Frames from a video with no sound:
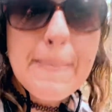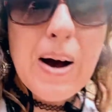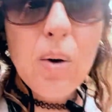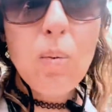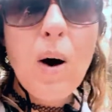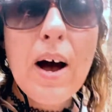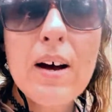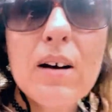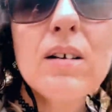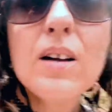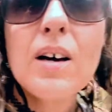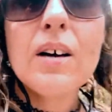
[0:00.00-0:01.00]
a
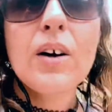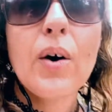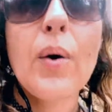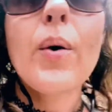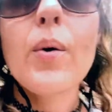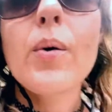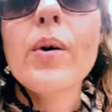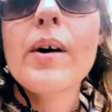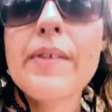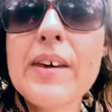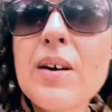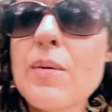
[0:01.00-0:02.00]
while ago, I
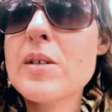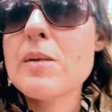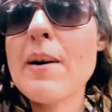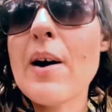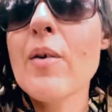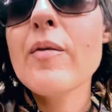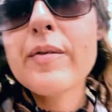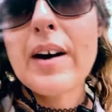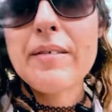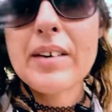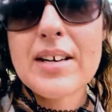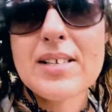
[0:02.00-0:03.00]
think it was about
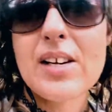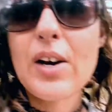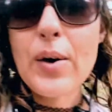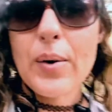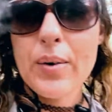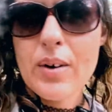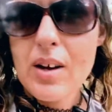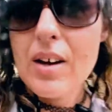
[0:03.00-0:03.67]
five days ago,